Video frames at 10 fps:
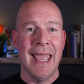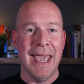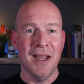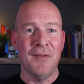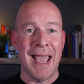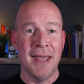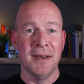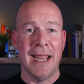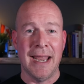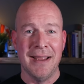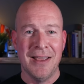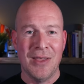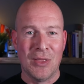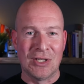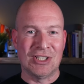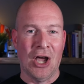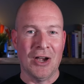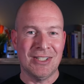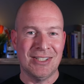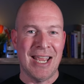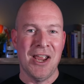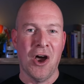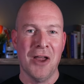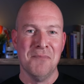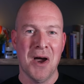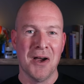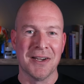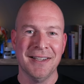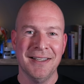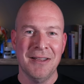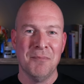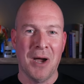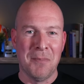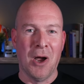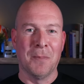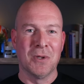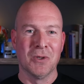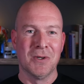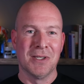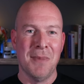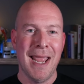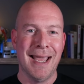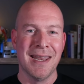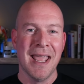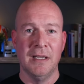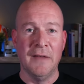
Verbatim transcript: and I've added a The Socks Stay On mug by popular demand.